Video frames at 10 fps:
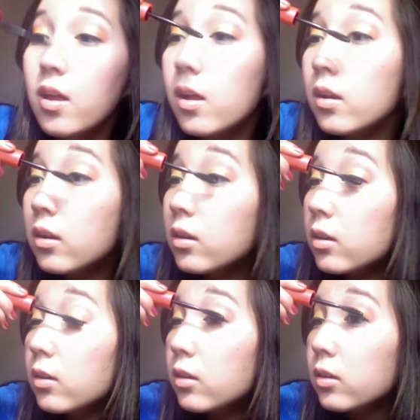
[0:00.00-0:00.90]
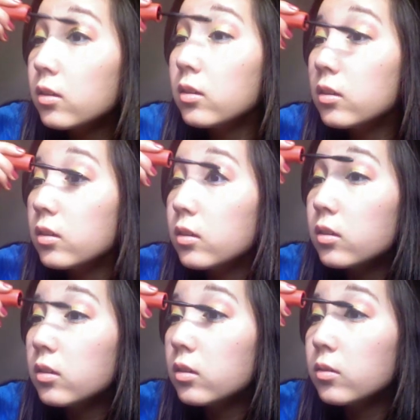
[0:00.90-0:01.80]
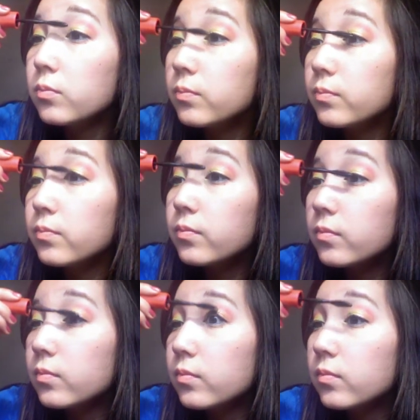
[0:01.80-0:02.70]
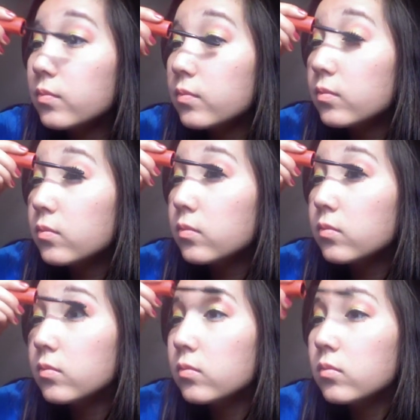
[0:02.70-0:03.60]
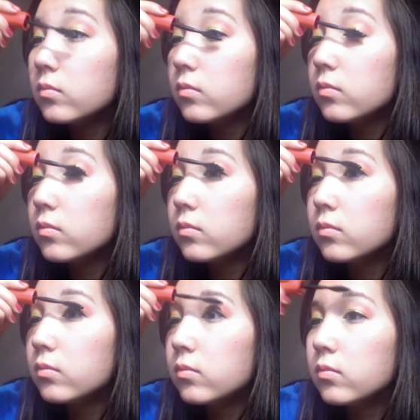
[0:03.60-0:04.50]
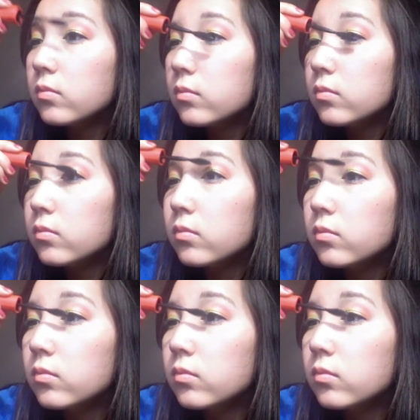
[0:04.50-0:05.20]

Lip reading: (no one is talking)